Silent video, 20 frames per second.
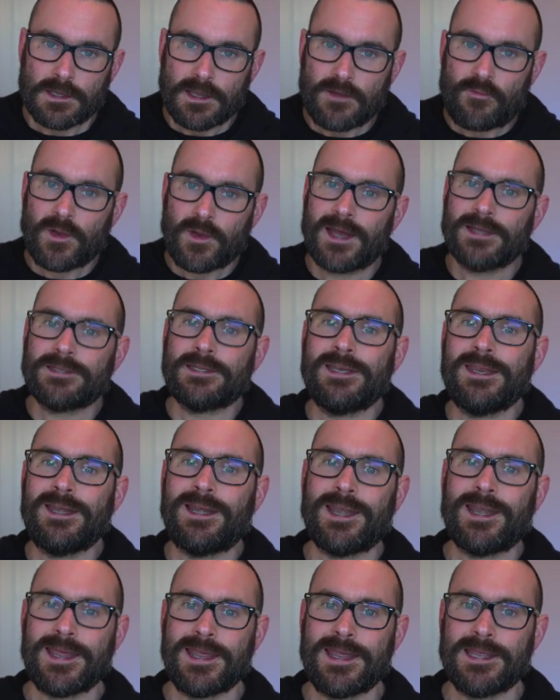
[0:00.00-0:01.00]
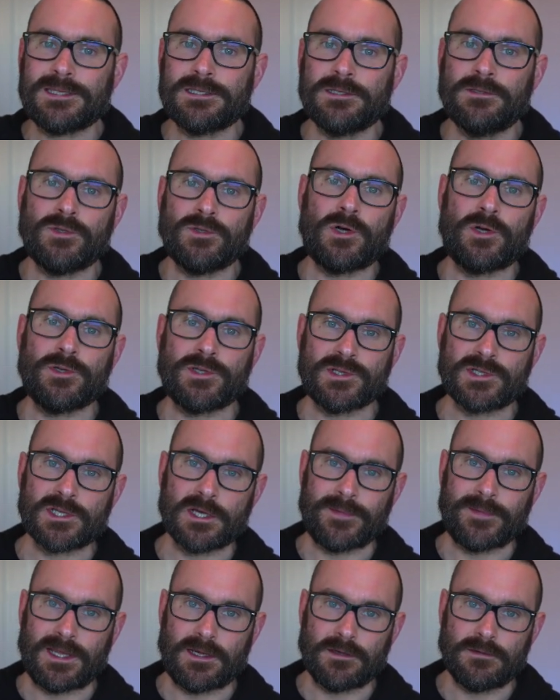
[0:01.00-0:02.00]
If we had any late orders
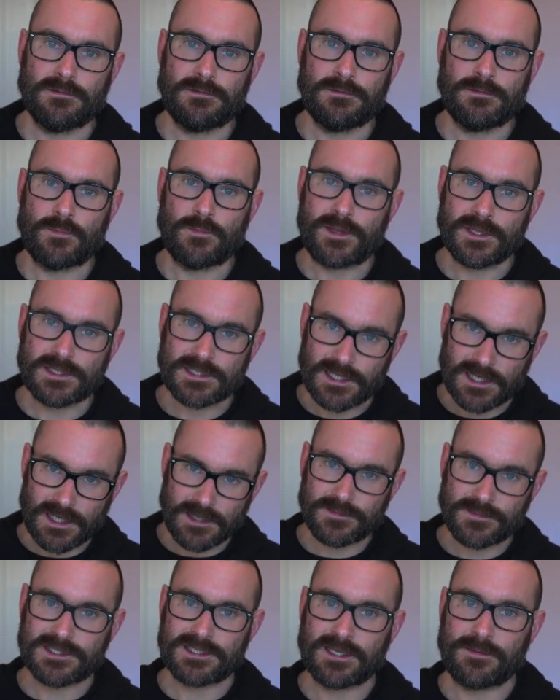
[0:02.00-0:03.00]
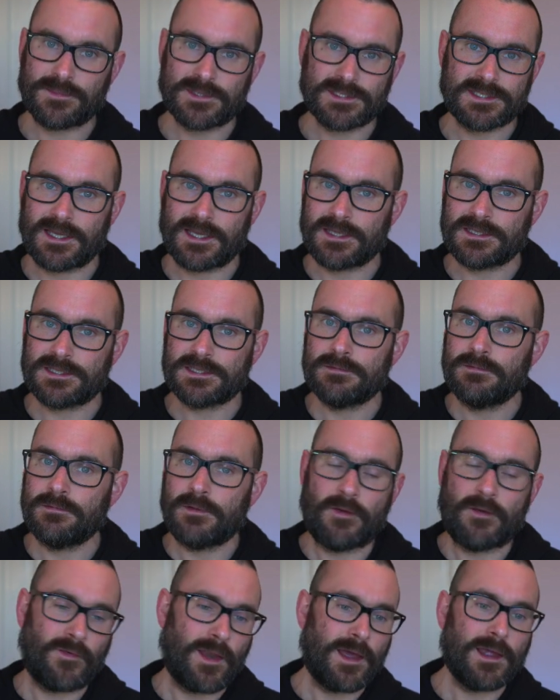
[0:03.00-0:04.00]
come in with a timestamp set
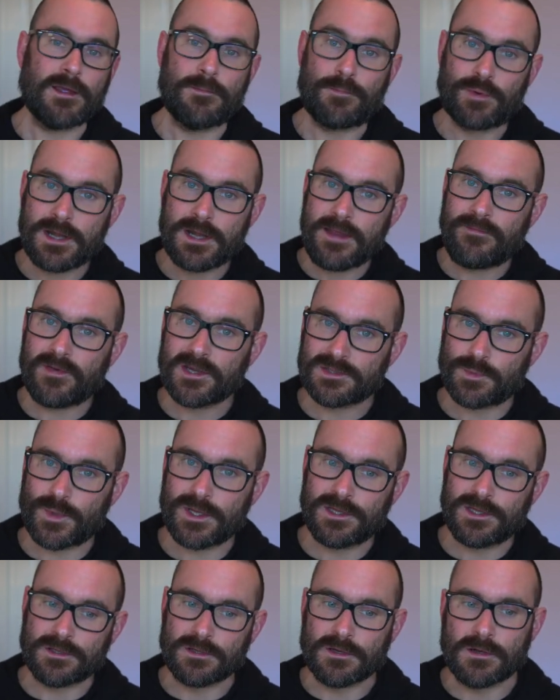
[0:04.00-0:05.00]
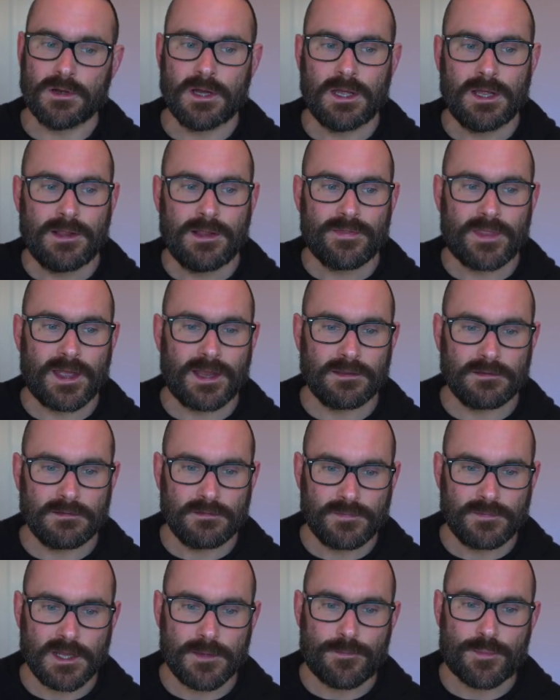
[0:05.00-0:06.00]
of like a previous window,
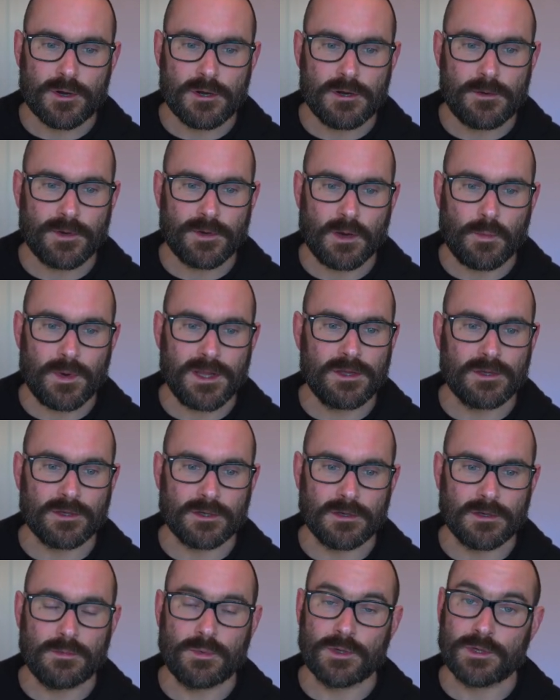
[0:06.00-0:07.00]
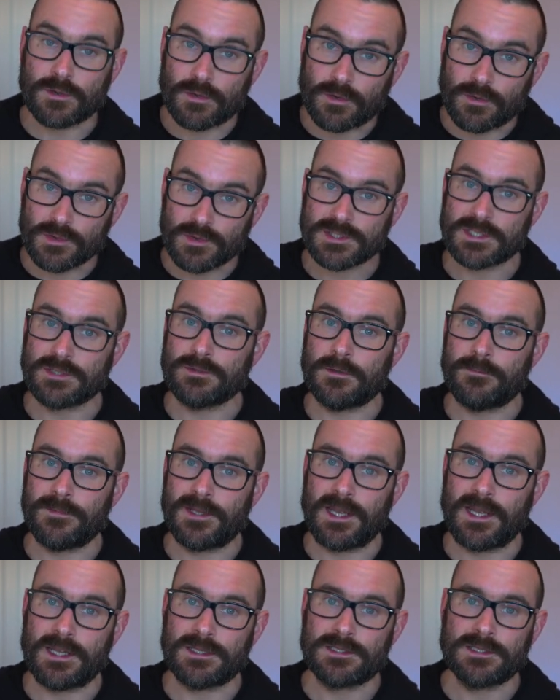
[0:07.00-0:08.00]
then the appropriate window would also
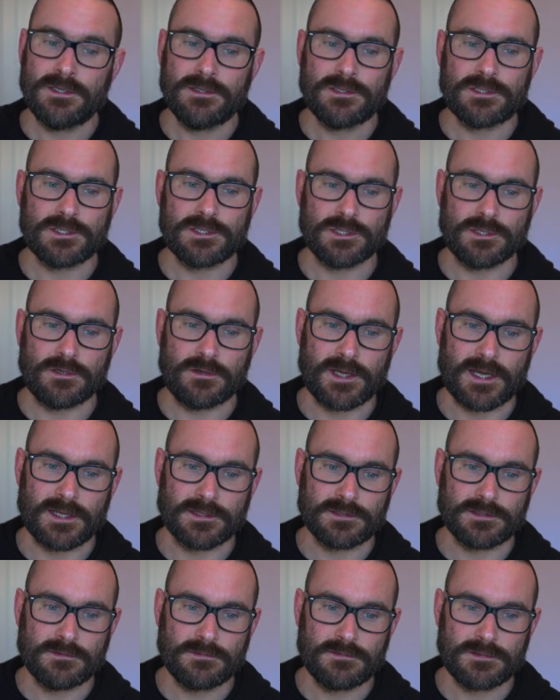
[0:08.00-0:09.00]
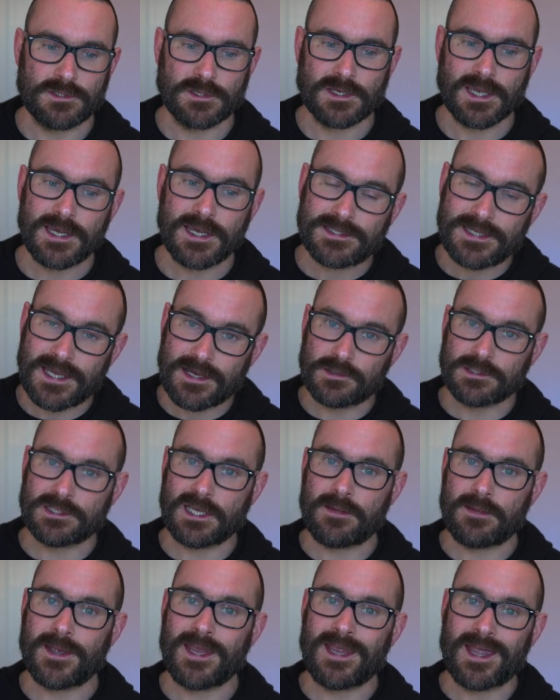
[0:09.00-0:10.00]
update to show that. So
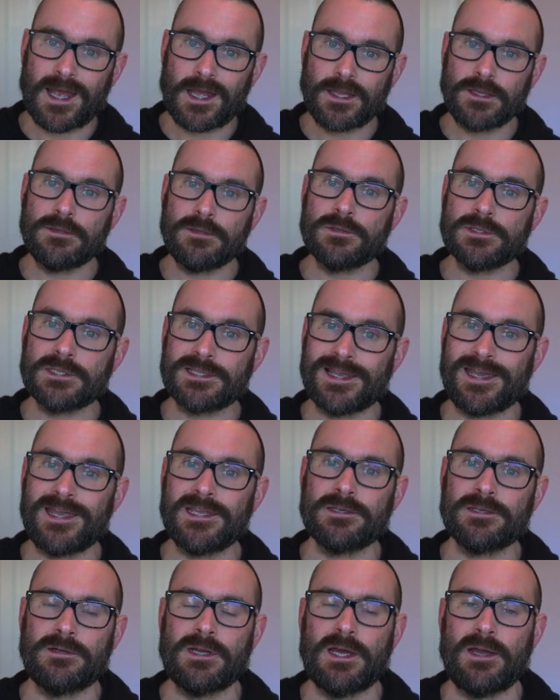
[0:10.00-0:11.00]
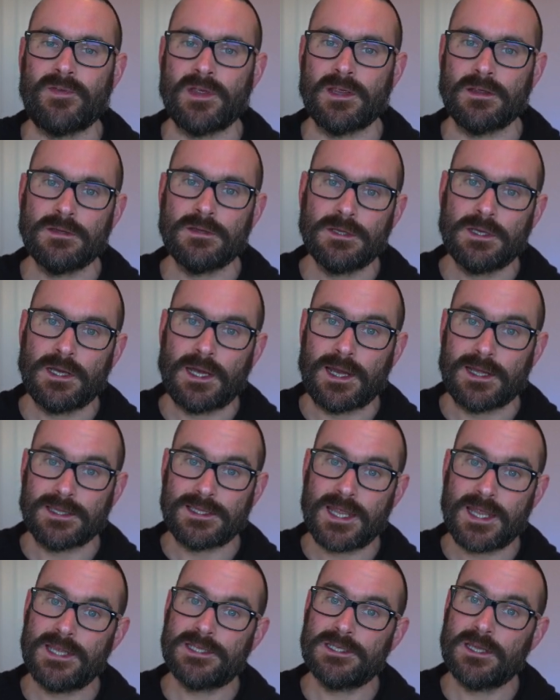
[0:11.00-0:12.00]
ksqlDB handles late arriving
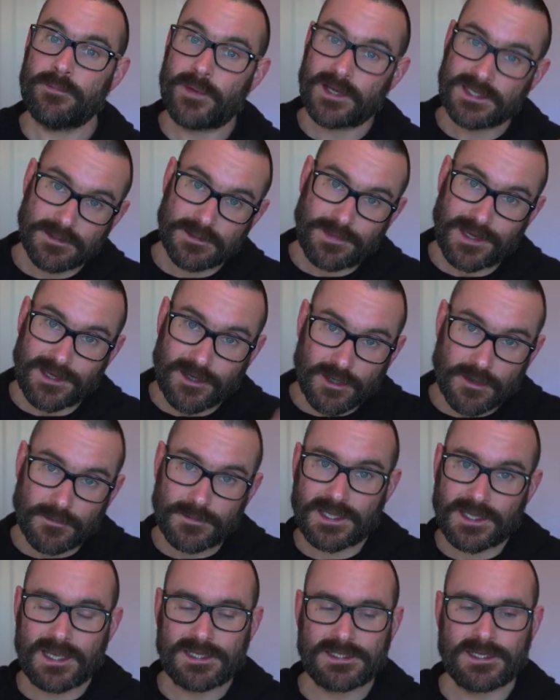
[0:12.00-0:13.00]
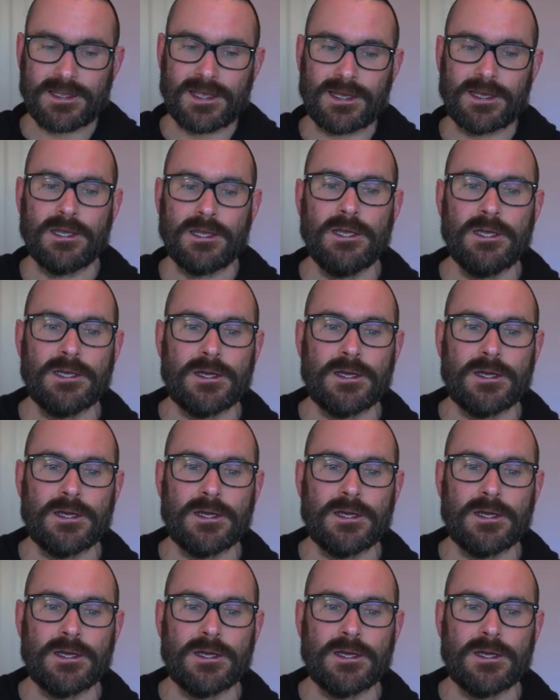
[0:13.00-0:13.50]
data by simply updating that